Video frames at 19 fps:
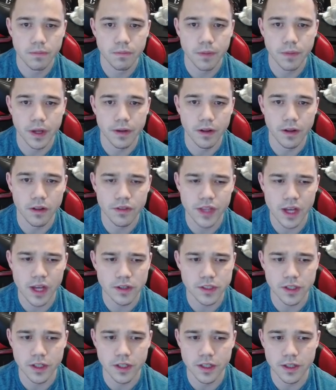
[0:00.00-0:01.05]
But that
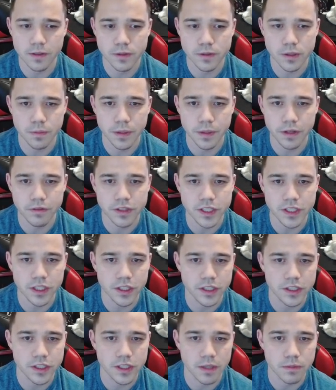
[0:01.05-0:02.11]
was a bit of a silly
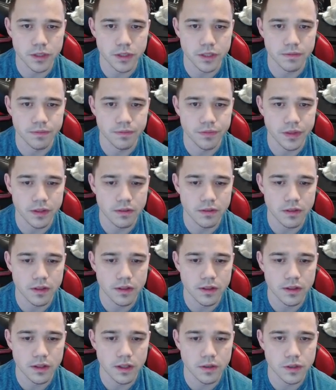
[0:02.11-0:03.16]
assumption.
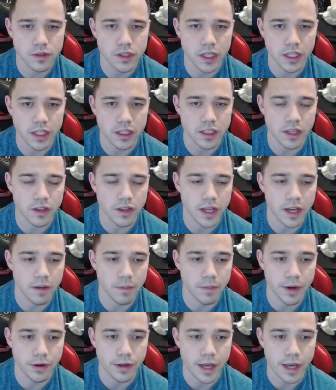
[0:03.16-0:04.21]
It was likely that they had a
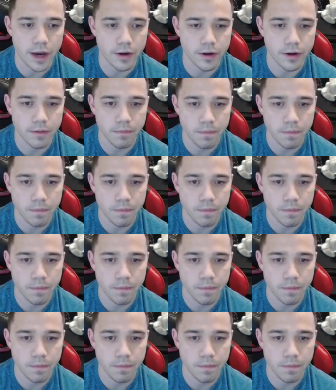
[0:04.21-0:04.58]
better counter.